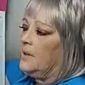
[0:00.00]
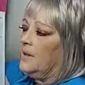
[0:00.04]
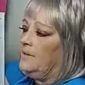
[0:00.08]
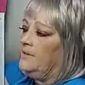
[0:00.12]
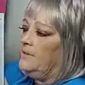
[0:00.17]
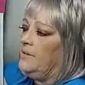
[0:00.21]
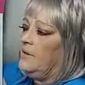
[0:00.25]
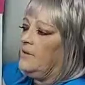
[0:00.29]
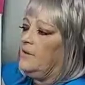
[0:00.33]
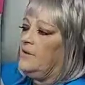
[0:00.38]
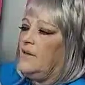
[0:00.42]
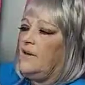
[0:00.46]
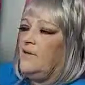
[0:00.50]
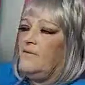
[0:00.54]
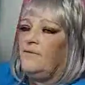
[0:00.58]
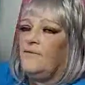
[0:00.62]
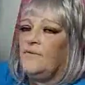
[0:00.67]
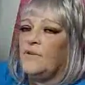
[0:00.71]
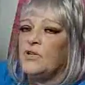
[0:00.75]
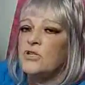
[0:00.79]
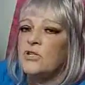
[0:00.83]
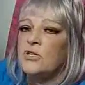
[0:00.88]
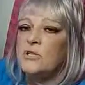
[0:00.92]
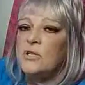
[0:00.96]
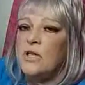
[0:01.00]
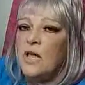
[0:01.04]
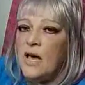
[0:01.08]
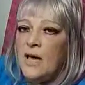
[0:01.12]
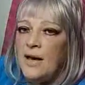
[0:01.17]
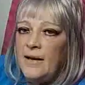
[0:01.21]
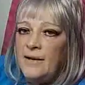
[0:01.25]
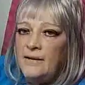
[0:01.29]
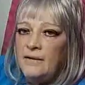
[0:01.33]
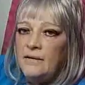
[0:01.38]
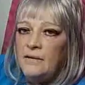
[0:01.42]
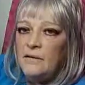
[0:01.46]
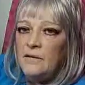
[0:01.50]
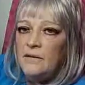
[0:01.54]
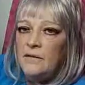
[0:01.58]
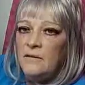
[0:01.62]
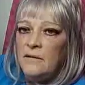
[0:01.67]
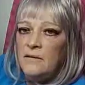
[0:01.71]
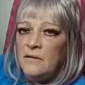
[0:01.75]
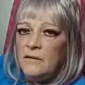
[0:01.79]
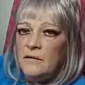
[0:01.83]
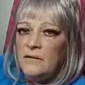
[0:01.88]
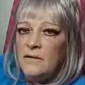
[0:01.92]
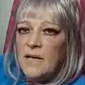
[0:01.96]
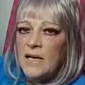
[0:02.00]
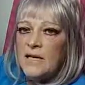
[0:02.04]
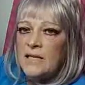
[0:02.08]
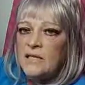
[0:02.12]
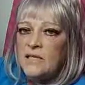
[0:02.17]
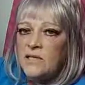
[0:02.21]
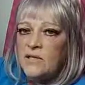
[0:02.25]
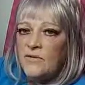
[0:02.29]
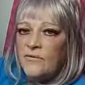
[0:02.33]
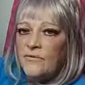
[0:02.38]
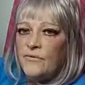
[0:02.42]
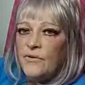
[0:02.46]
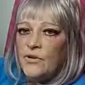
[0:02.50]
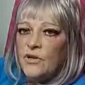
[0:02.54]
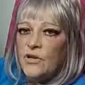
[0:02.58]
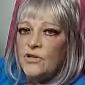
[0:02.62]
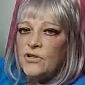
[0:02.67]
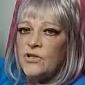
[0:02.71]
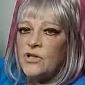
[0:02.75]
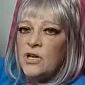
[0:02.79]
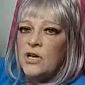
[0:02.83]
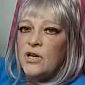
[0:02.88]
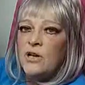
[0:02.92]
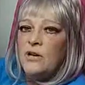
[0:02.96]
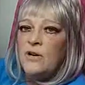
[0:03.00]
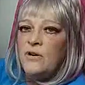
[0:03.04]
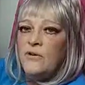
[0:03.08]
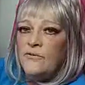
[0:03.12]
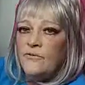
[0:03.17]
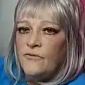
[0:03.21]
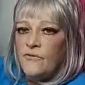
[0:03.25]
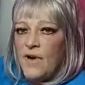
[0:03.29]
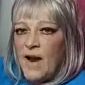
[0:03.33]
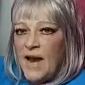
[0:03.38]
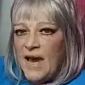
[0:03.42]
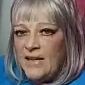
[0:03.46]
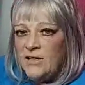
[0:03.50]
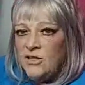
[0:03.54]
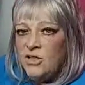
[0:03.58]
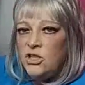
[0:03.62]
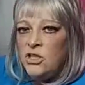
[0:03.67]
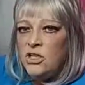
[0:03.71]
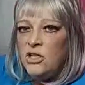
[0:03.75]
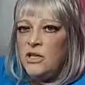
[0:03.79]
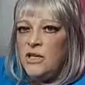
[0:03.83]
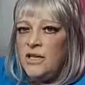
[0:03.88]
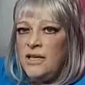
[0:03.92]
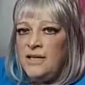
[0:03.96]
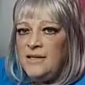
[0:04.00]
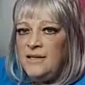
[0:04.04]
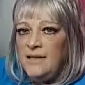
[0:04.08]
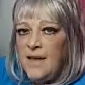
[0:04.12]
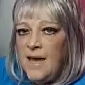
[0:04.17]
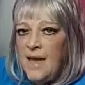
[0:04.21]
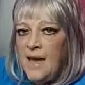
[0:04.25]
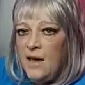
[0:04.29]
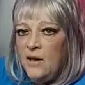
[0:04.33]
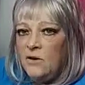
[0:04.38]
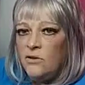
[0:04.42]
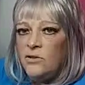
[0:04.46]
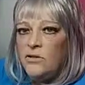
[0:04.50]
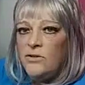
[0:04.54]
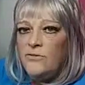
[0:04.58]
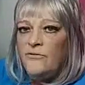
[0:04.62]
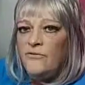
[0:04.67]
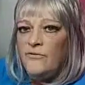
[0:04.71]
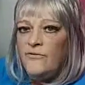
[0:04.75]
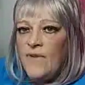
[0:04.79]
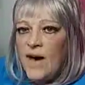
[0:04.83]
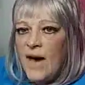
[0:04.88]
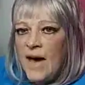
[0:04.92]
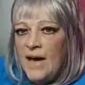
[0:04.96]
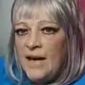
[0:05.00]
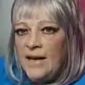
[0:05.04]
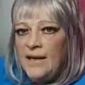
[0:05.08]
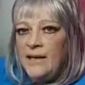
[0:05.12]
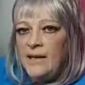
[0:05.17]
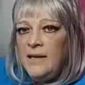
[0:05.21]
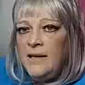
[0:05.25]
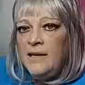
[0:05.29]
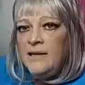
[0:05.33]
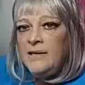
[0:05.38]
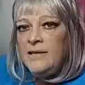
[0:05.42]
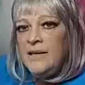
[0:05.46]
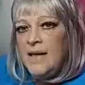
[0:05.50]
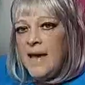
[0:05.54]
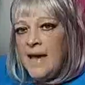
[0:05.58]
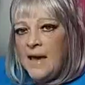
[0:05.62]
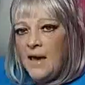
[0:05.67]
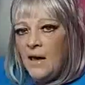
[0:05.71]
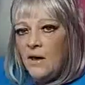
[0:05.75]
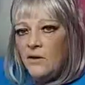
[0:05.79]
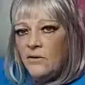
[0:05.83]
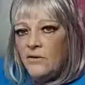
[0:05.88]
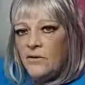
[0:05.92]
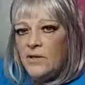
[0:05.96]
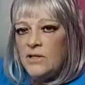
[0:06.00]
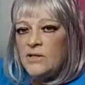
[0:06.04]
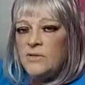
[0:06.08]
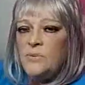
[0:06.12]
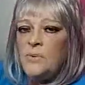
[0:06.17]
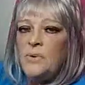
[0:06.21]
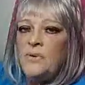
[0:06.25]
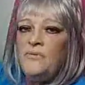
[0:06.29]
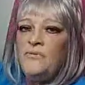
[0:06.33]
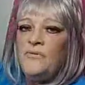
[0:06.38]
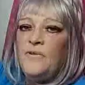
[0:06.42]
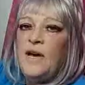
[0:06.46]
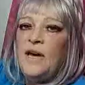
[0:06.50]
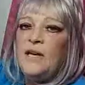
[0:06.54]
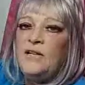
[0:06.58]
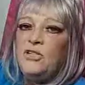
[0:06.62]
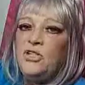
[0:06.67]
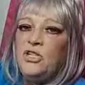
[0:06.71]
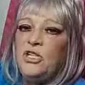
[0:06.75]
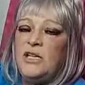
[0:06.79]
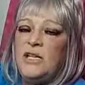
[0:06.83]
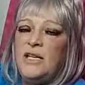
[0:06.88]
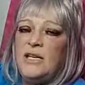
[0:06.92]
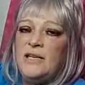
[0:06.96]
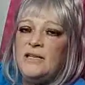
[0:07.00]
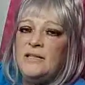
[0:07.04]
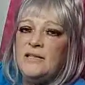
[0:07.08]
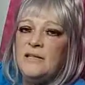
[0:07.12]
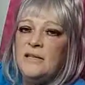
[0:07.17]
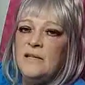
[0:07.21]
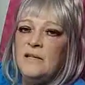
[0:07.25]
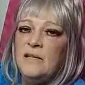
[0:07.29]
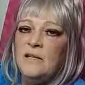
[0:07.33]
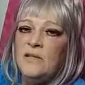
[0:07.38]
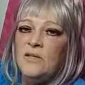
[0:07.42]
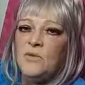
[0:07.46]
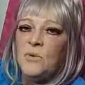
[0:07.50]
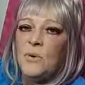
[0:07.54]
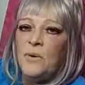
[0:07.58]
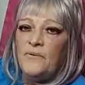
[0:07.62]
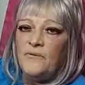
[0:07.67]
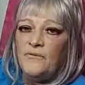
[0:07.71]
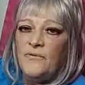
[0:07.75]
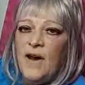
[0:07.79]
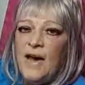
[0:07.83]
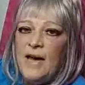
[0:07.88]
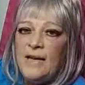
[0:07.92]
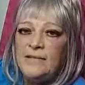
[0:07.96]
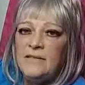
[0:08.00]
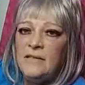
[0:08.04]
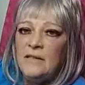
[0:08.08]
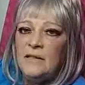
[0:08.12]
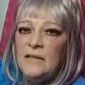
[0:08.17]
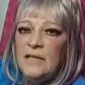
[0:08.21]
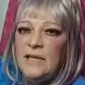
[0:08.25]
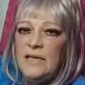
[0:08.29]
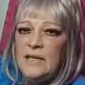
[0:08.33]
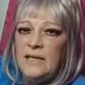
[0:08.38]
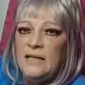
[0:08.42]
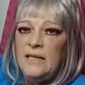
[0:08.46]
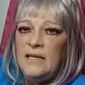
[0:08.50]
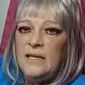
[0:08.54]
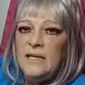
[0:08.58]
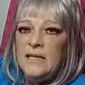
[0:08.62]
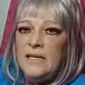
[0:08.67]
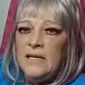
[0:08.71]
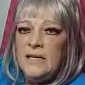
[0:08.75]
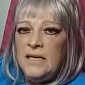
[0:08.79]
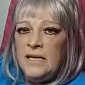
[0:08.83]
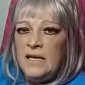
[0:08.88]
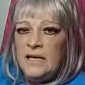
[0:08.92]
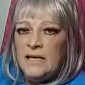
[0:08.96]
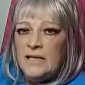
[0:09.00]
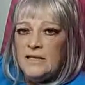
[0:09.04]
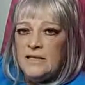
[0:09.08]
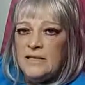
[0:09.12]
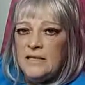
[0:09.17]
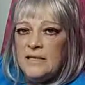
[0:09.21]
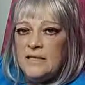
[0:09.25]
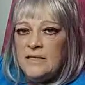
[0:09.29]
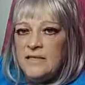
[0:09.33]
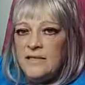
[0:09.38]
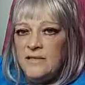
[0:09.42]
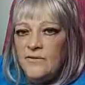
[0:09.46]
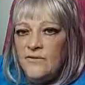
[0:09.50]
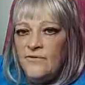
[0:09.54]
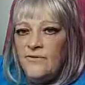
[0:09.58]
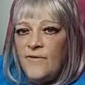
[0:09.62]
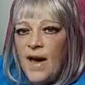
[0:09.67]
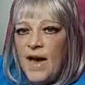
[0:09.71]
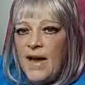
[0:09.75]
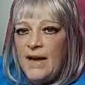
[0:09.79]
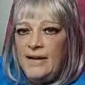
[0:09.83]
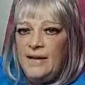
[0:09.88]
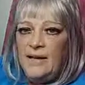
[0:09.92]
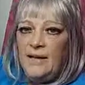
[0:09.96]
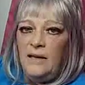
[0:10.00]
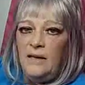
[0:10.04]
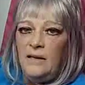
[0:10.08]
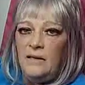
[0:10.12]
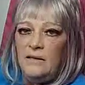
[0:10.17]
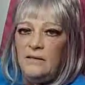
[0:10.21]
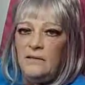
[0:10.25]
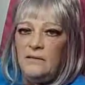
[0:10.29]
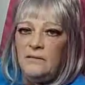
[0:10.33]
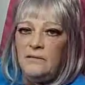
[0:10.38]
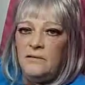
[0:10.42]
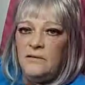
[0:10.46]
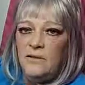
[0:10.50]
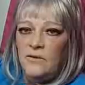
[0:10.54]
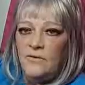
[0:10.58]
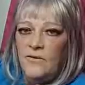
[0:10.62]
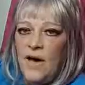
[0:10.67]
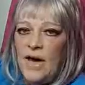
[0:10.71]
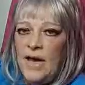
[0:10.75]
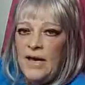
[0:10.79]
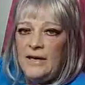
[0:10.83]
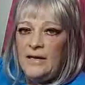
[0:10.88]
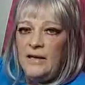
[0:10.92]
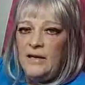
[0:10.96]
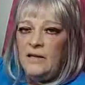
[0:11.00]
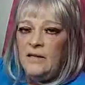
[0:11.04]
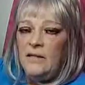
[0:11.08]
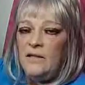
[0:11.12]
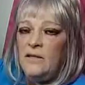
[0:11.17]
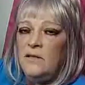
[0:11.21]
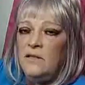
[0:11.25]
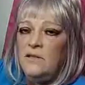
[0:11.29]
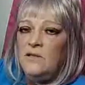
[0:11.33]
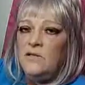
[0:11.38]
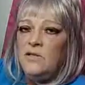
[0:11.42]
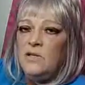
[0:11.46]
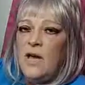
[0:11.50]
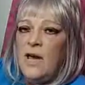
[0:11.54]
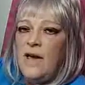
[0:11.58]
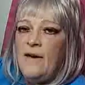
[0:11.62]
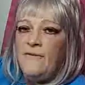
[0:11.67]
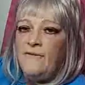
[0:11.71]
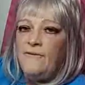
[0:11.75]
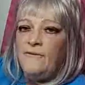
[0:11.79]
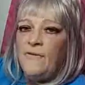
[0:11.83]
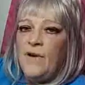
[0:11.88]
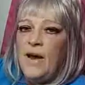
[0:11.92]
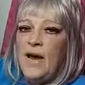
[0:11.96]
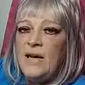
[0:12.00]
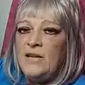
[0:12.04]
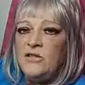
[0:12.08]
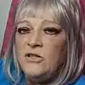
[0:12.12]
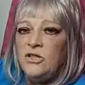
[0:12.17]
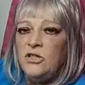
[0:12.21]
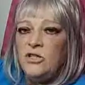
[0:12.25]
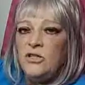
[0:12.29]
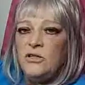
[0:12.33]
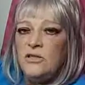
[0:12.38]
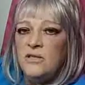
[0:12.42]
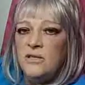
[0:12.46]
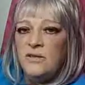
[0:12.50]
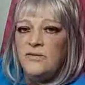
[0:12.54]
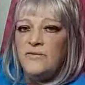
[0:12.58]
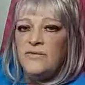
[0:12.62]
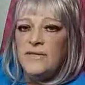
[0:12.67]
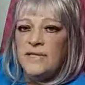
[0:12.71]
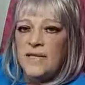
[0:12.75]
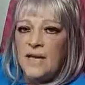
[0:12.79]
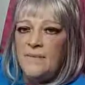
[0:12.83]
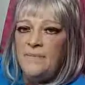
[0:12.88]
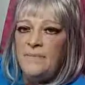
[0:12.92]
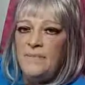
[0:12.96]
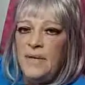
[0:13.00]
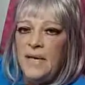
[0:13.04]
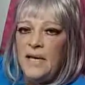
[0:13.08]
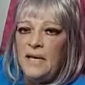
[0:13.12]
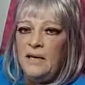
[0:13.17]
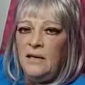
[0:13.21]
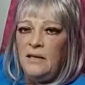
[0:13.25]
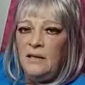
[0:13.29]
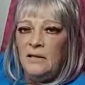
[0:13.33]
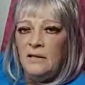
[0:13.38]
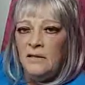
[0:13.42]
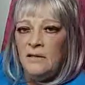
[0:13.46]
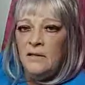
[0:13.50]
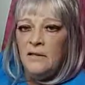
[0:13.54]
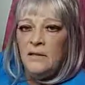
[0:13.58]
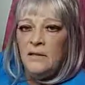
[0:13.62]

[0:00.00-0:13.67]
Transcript: right there that first line that's the first fractioning down dividing down that's what a fraction is that's what fractaling is is dividing dividing to have fractions of something